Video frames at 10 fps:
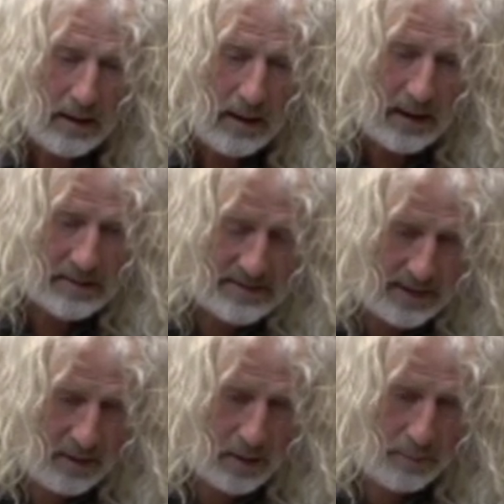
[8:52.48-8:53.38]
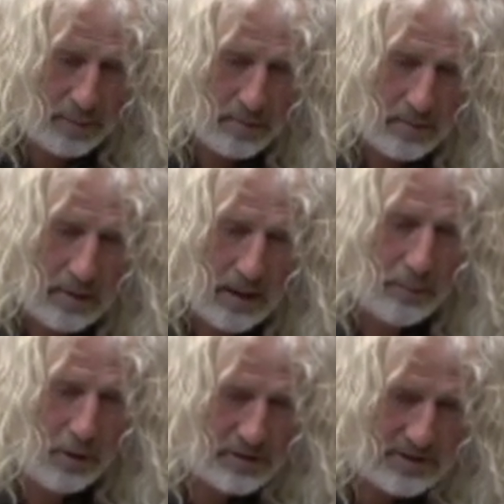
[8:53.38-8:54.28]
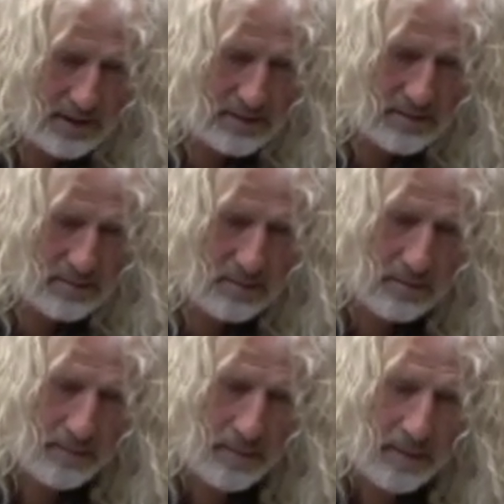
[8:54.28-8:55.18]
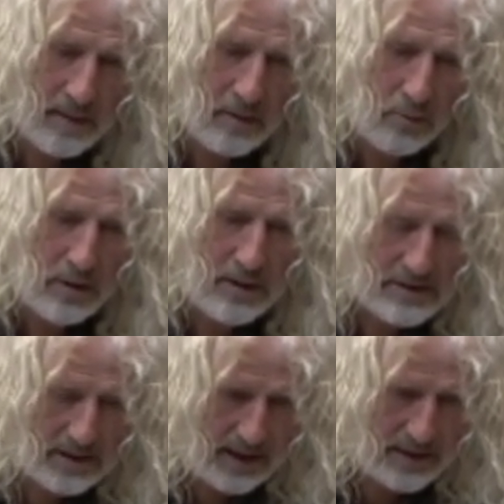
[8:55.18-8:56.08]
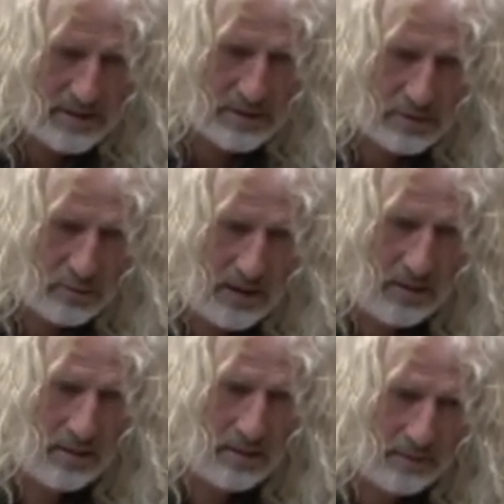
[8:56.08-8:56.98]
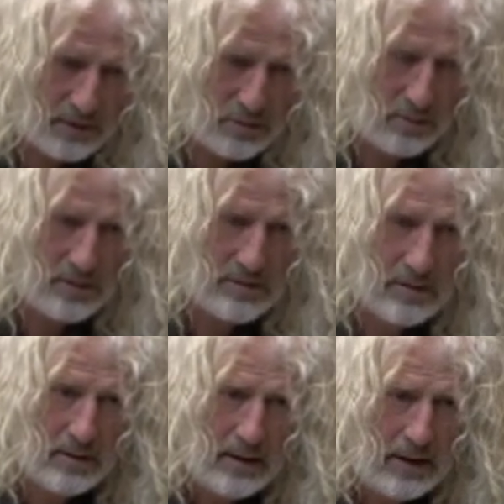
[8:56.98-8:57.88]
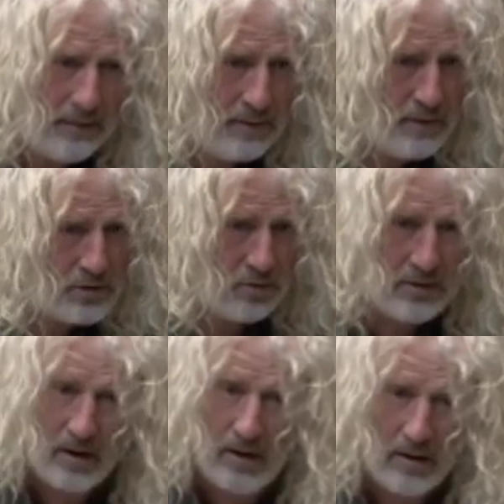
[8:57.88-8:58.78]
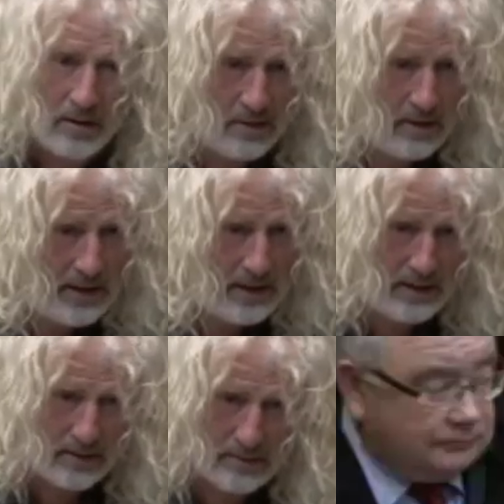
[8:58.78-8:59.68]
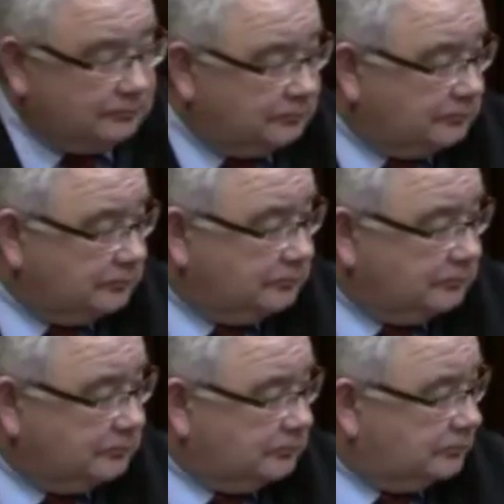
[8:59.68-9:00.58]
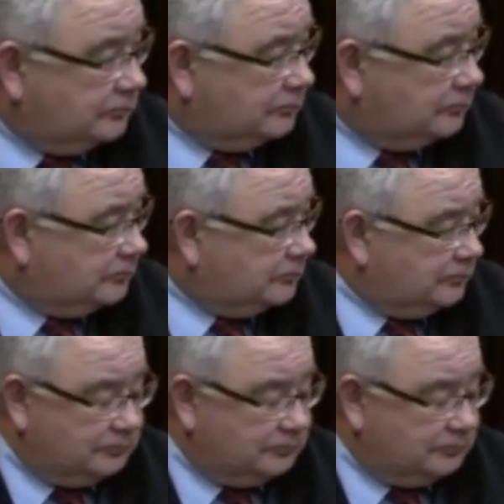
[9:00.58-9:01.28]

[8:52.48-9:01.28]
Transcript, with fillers: and set up a process where you can actually screen individuals, even if it's only all under 18. Just, let's just take minors.